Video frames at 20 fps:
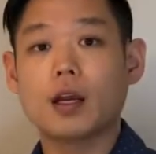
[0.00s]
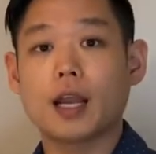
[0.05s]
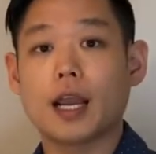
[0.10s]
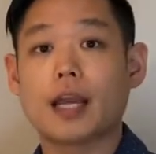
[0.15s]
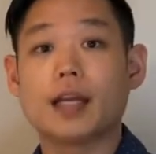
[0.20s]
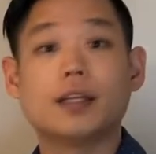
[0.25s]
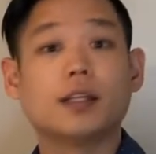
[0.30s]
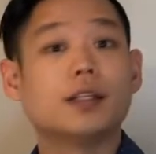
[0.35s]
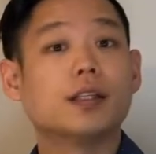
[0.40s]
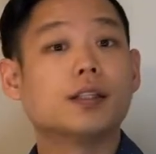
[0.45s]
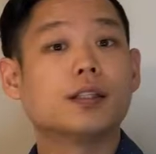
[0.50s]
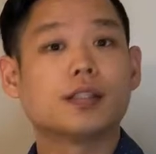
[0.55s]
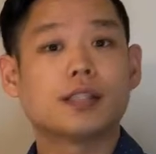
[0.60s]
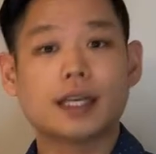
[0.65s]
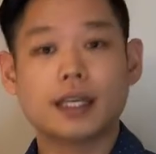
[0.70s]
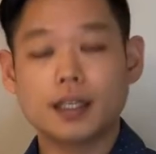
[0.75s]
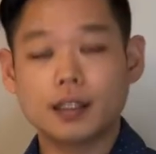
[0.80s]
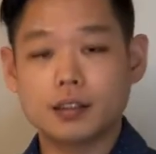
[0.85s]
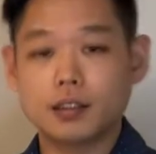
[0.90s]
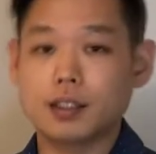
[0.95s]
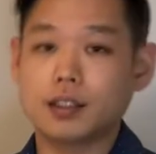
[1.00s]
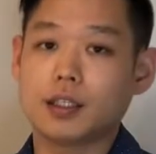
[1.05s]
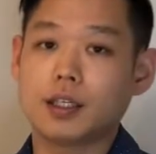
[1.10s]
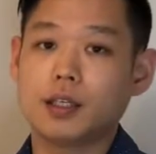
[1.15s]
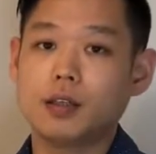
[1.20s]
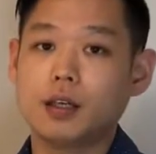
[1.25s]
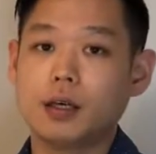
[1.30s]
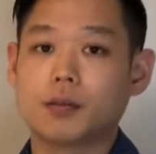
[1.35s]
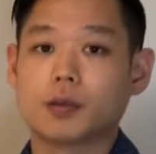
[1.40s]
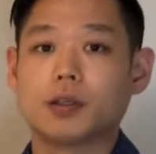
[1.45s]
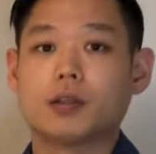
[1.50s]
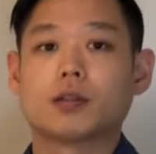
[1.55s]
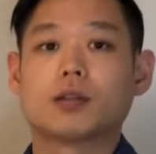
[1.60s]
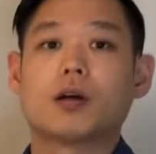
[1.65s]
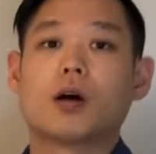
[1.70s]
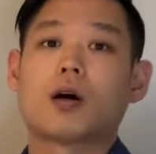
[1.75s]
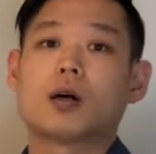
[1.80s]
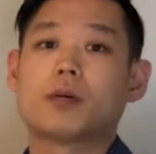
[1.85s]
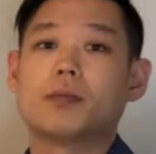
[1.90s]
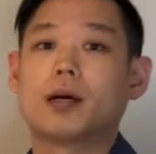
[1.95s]
And in the second detail, I'm going to
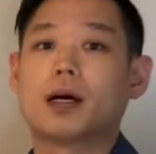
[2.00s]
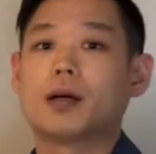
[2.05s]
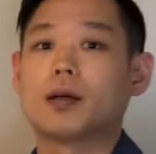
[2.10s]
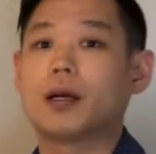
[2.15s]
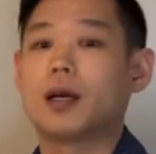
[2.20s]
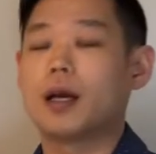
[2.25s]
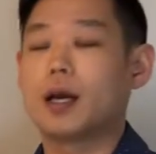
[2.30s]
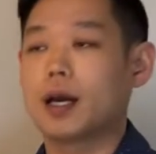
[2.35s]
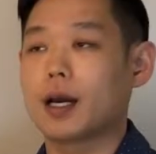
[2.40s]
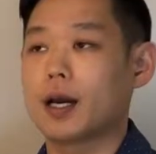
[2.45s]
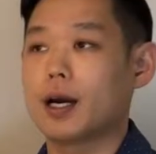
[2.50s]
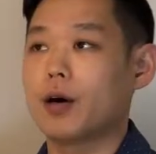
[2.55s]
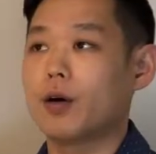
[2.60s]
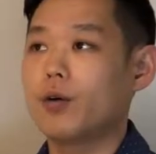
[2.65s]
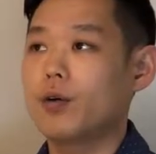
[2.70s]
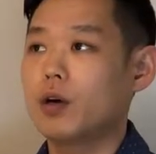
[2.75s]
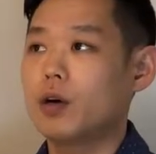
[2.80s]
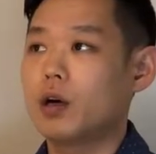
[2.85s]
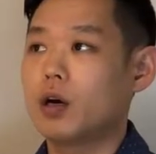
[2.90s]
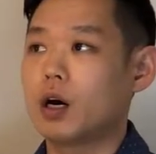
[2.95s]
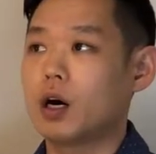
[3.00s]
talk about how